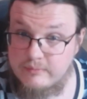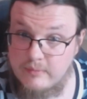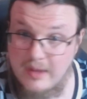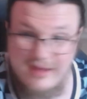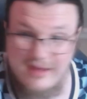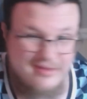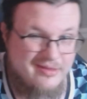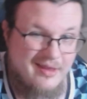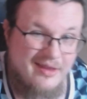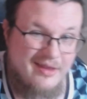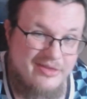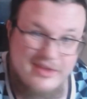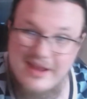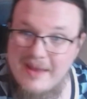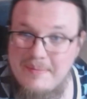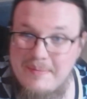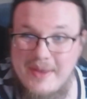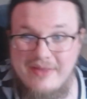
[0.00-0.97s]
I
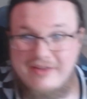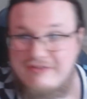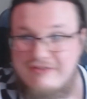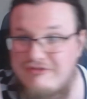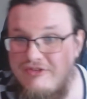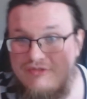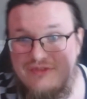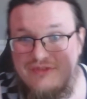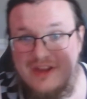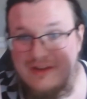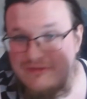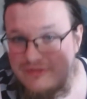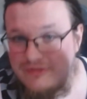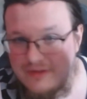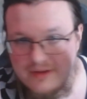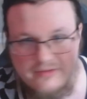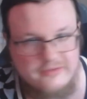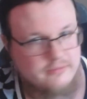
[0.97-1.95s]
think I paid like $15 for
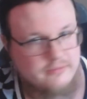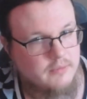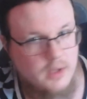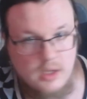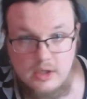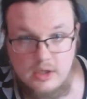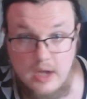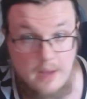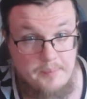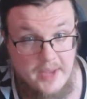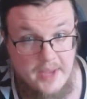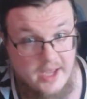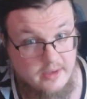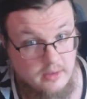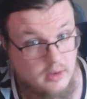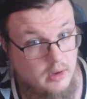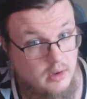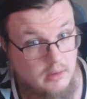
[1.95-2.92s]
this. Not bad
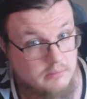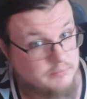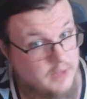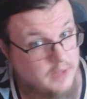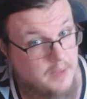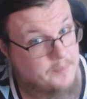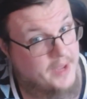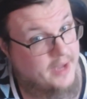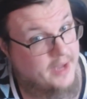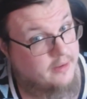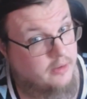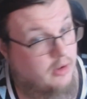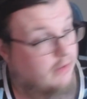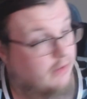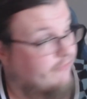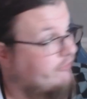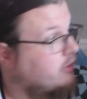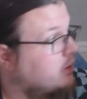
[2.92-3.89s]
at all. Not bad at
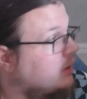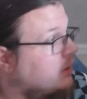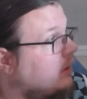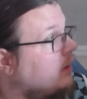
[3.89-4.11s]
all for